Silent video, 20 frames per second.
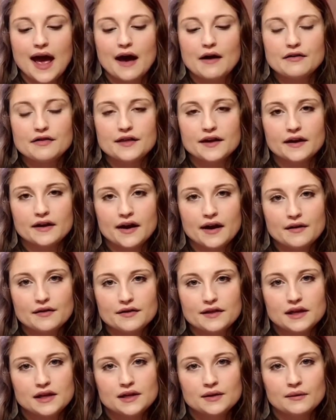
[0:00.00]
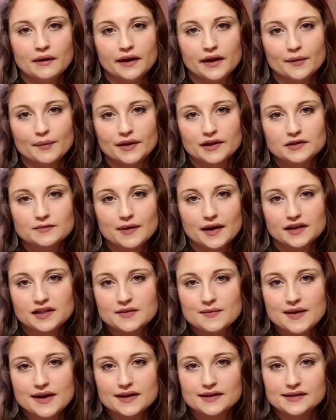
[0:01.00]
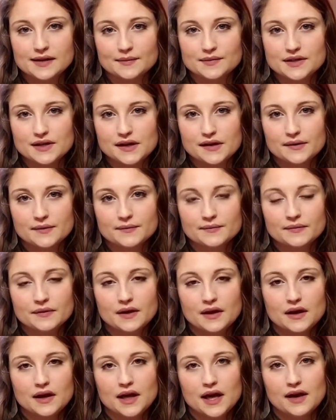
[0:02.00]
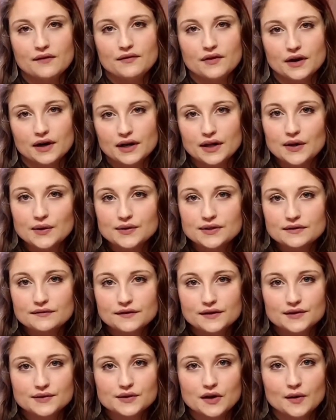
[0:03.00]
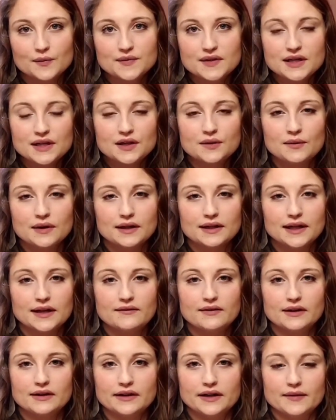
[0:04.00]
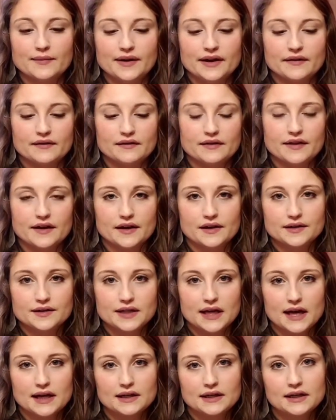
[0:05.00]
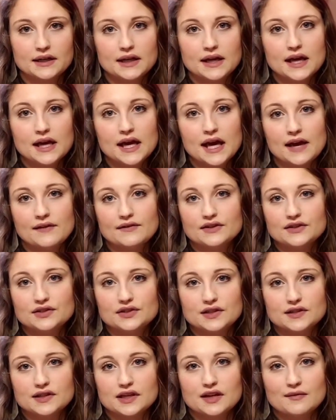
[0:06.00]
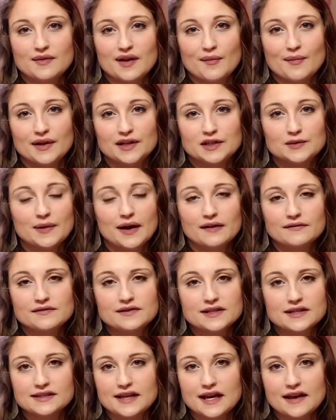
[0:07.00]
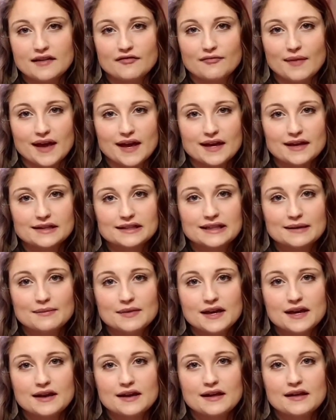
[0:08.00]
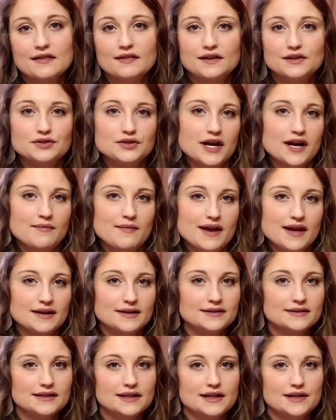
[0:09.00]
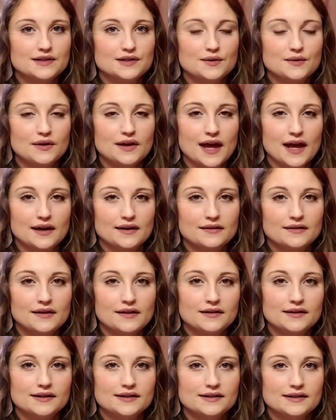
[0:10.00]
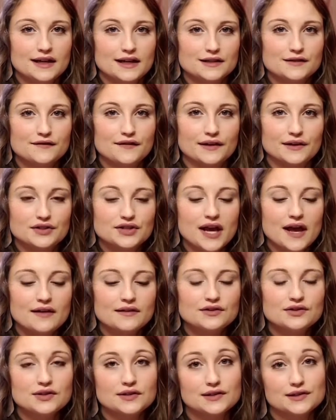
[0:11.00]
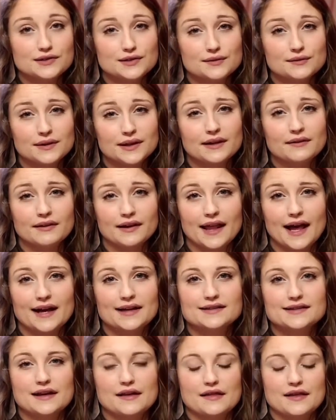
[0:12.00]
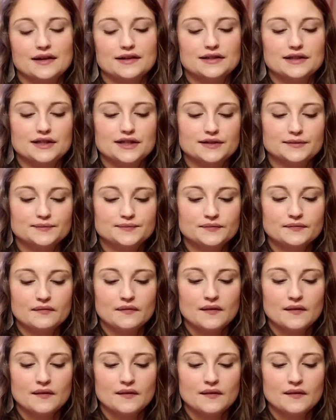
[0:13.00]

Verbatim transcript: How thick or how thin you want your pinch pot to be is up to you. If you're going to use it for sculpting, you want to leave it a little bit on the thicker side. If it's just going to be a pinch pot for the sake of making something, then try and make it as thin as you can. It's a nice fun challenge and it's a really relaxing thing to do.